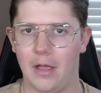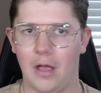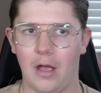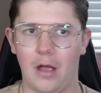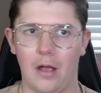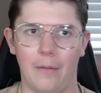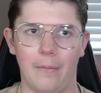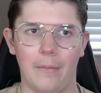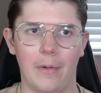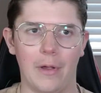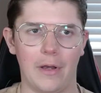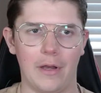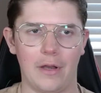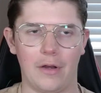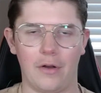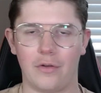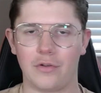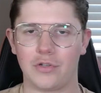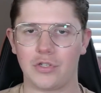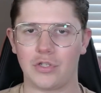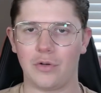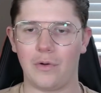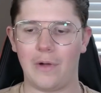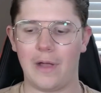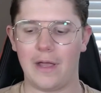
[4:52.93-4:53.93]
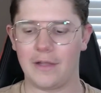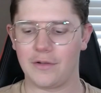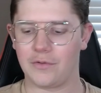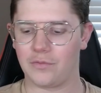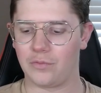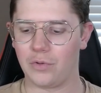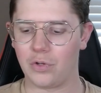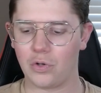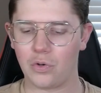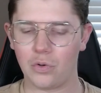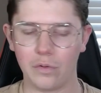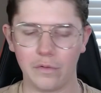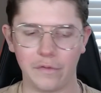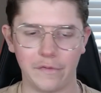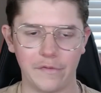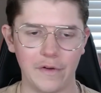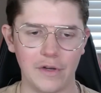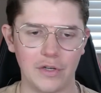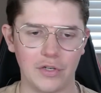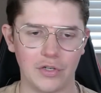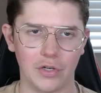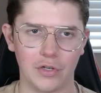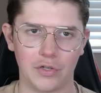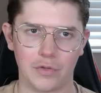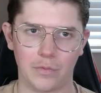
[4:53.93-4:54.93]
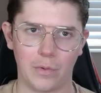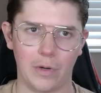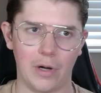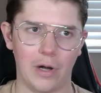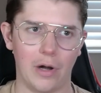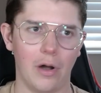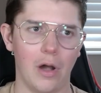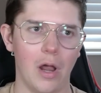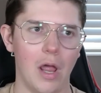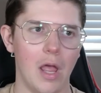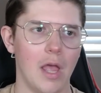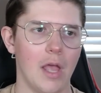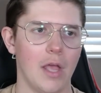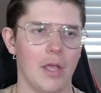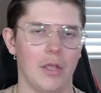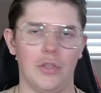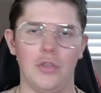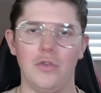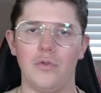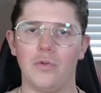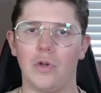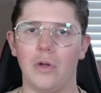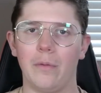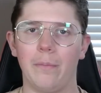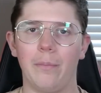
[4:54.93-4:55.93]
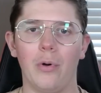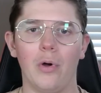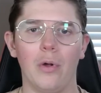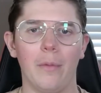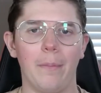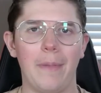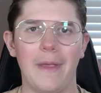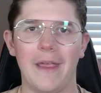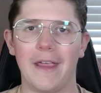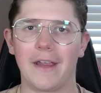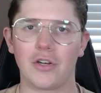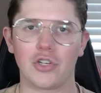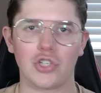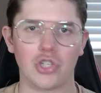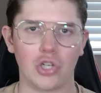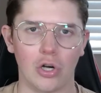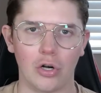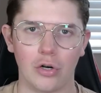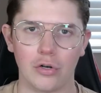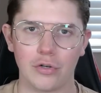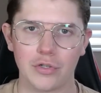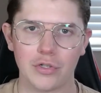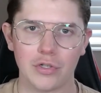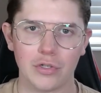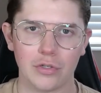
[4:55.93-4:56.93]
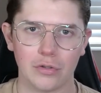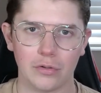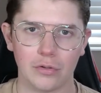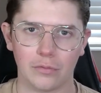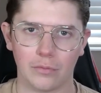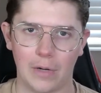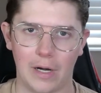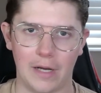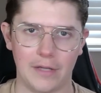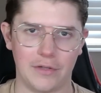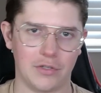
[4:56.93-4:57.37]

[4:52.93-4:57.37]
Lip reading: But it also has really cool features where you could put pictures, right?